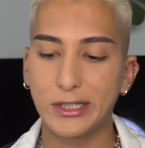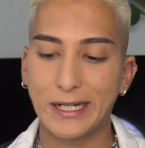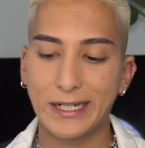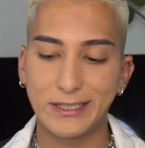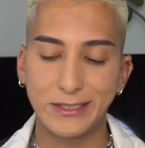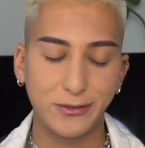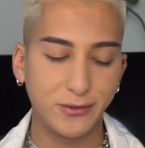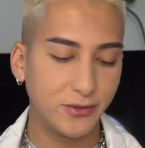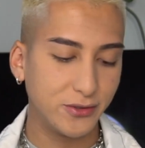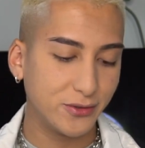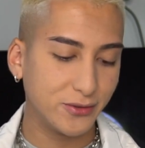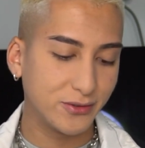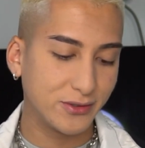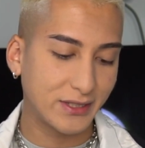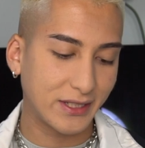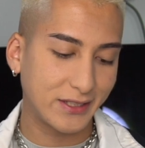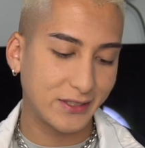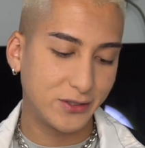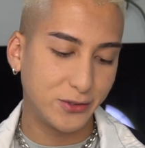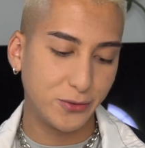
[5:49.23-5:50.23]
I do use
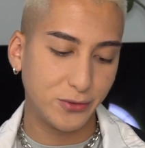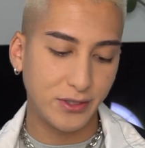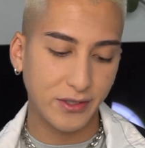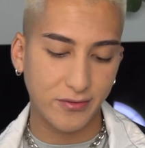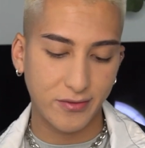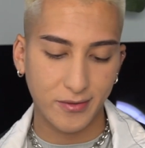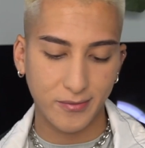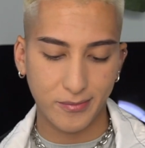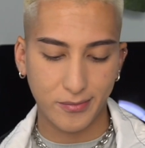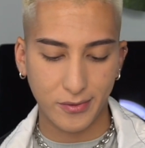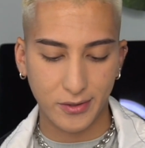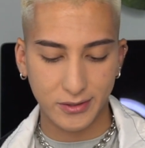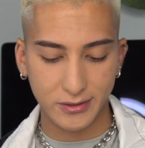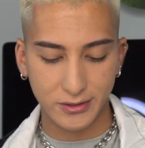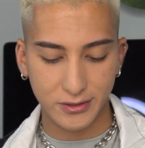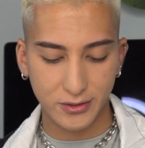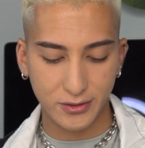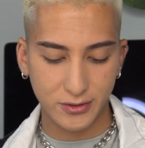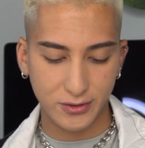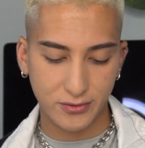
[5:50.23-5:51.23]
like 2 different
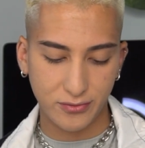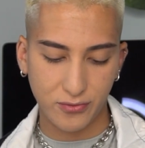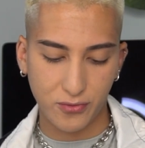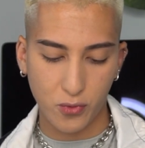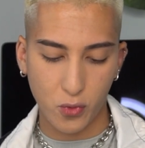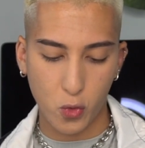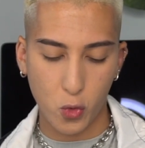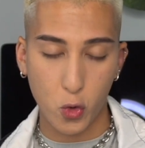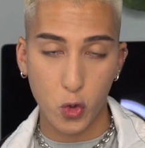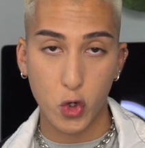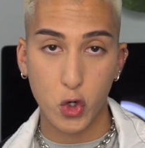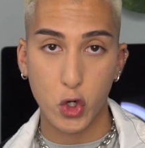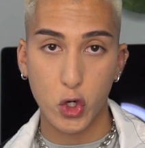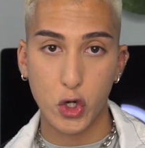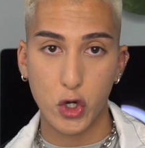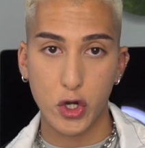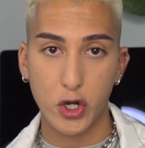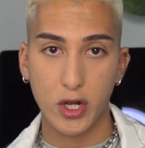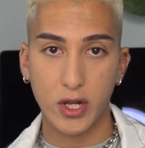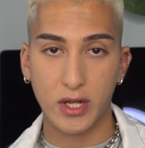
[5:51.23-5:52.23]
bronzers
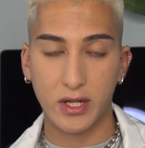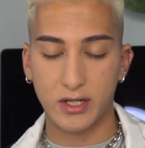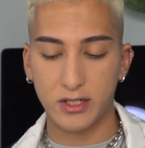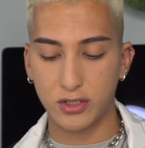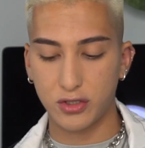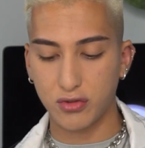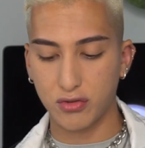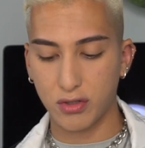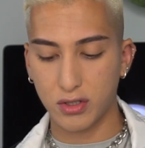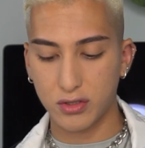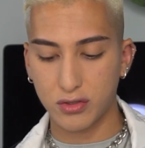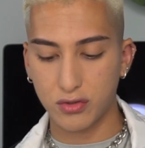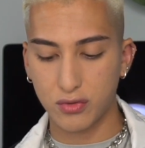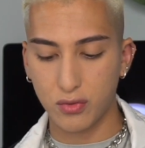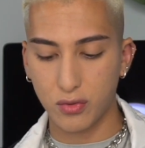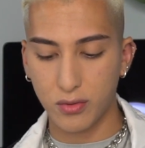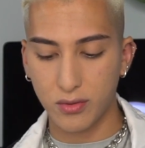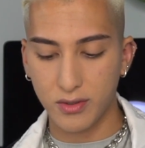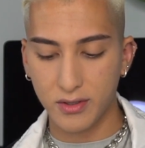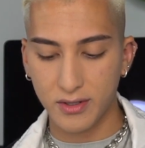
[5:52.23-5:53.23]
for like
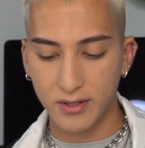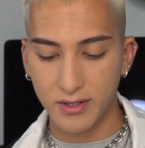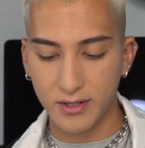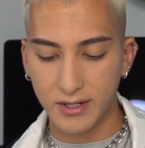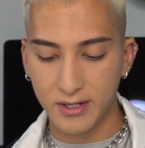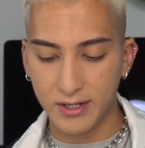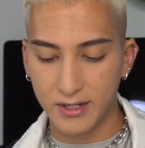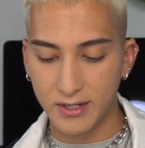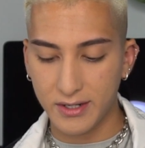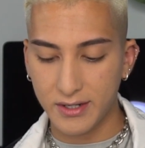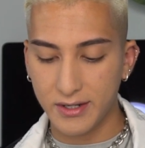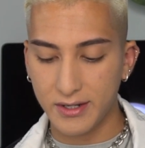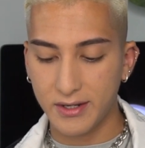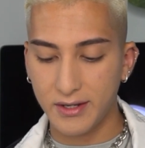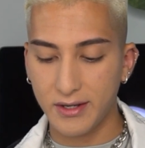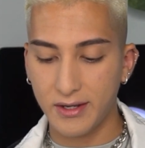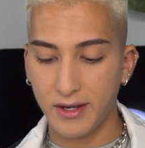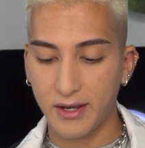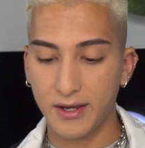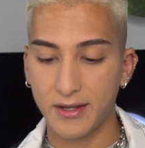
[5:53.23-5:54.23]
Drugstore.
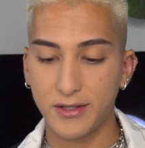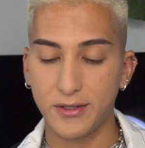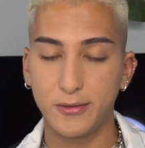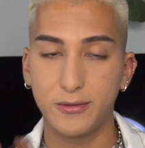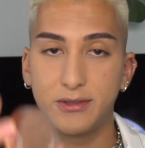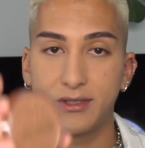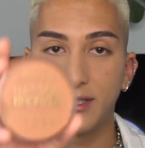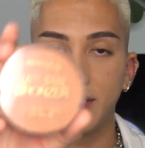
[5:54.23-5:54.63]
I use